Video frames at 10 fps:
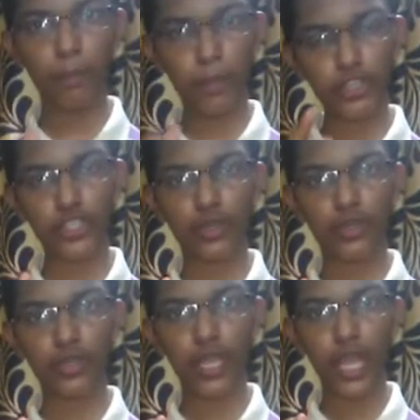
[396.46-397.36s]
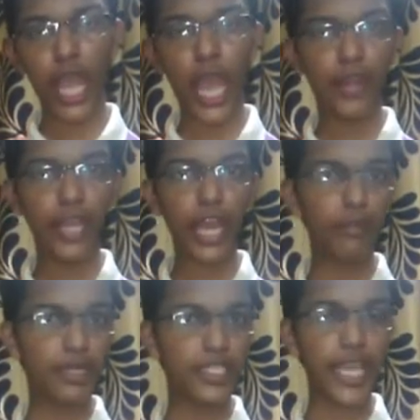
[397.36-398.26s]
and unmitigated
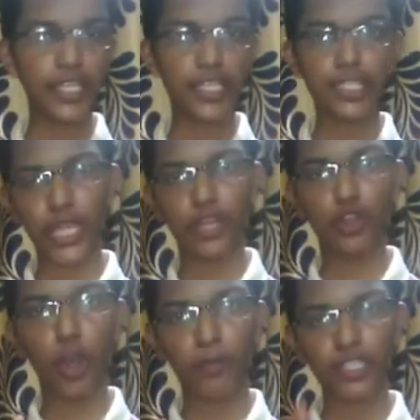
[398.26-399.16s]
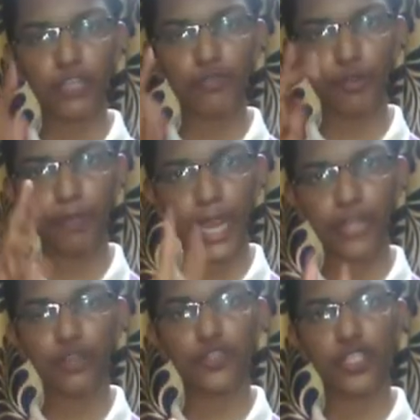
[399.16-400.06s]
support and cooperation from the part of society.